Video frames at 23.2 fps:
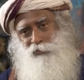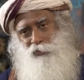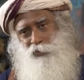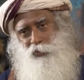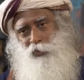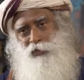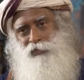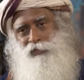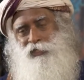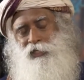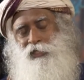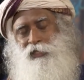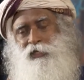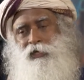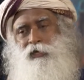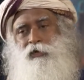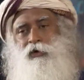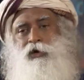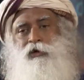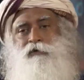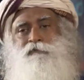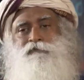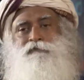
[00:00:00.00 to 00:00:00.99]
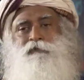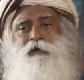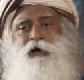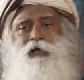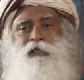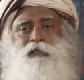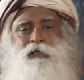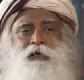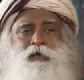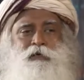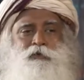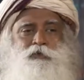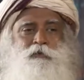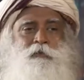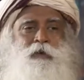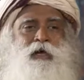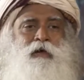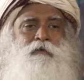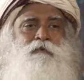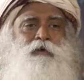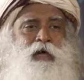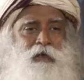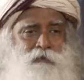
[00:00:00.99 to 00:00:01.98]
who was like a godfather to
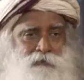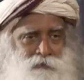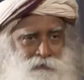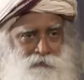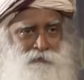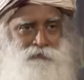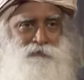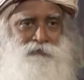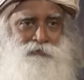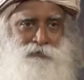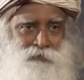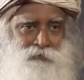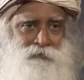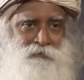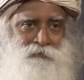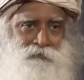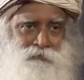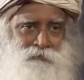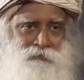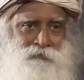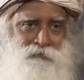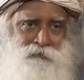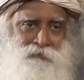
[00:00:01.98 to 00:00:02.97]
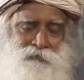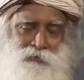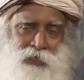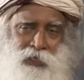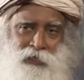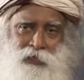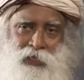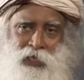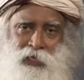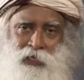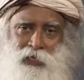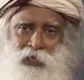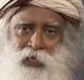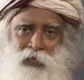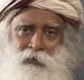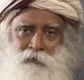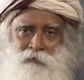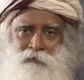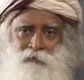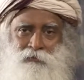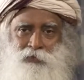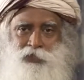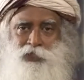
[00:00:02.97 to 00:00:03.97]
my wife at that time.
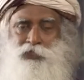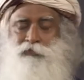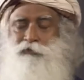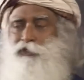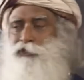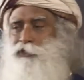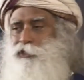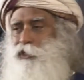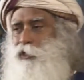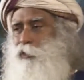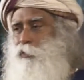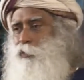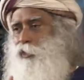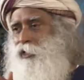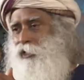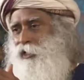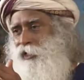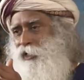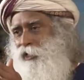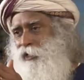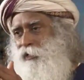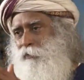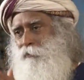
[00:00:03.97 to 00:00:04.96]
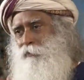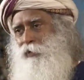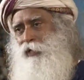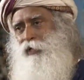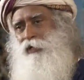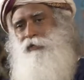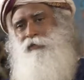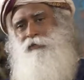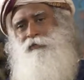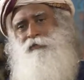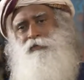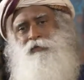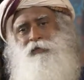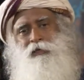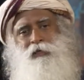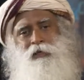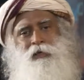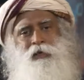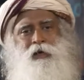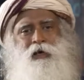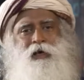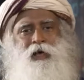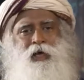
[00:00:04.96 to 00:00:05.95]
She was still working in a bank.
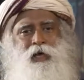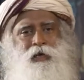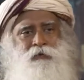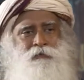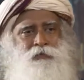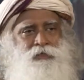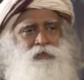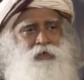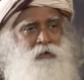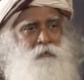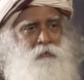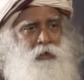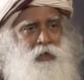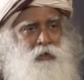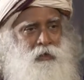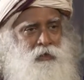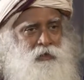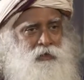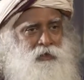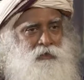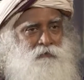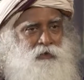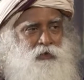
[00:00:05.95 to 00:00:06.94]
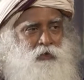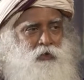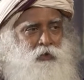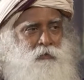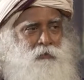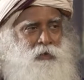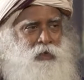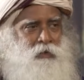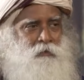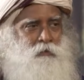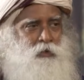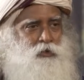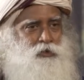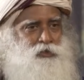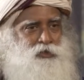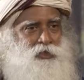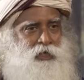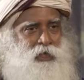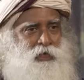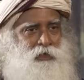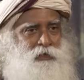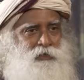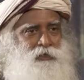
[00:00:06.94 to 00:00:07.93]
I was living on my
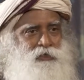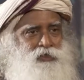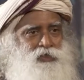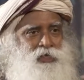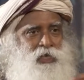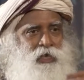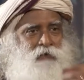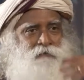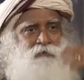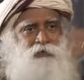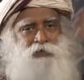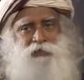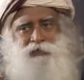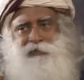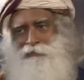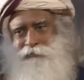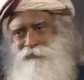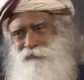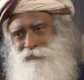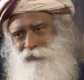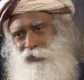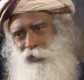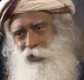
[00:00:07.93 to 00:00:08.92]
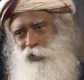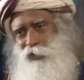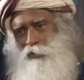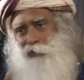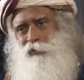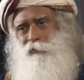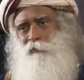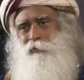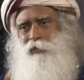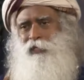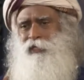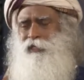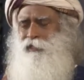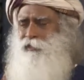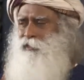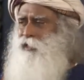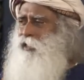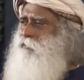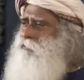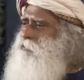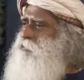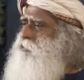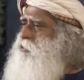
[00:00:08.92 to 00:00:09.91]
motorcycle, traveling all over the
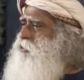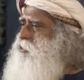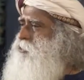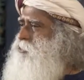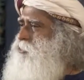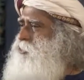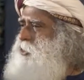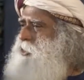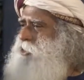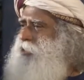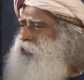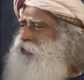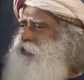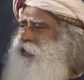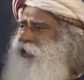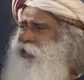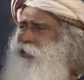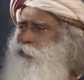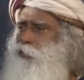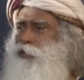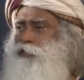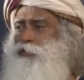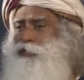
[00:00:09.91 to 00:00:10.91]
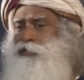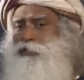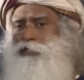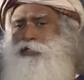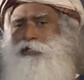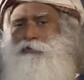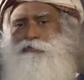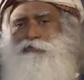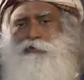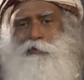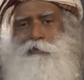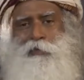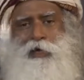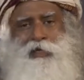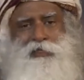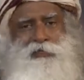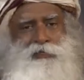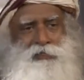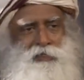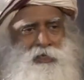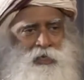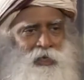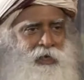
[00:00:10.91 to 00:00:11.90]
place. I would teach here and there once in 3-4
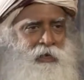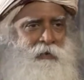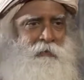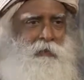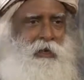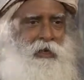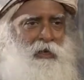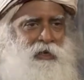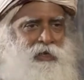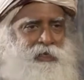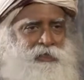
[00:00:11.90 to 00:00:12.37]
months, but